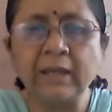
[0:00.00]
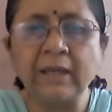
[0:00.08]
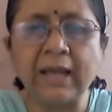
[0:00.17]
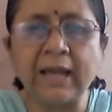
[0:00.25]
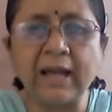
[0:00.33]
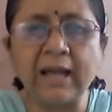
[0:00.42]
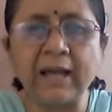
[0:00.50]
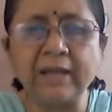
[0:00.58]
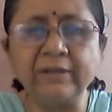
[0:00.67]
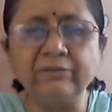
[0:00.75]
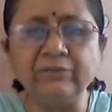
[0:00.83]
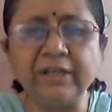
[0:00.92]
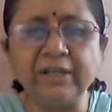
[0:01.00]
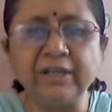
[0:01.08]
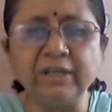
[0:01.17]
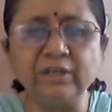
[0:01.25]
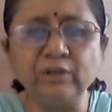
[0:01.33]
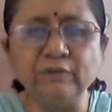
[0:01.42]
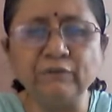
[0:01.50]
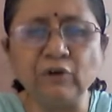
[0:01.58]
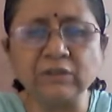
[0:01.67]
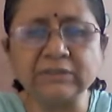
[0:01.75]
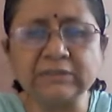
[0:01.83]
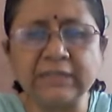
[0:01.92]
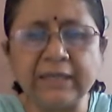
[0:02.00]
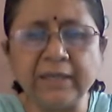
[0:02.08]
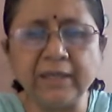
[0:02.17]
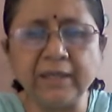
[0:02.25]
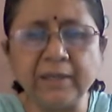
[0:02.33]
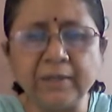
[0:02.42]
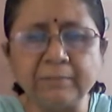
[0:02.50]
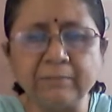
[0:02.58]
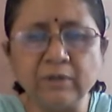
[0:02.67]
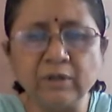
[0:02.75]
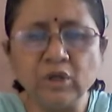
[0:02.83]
and Reynard the fox came,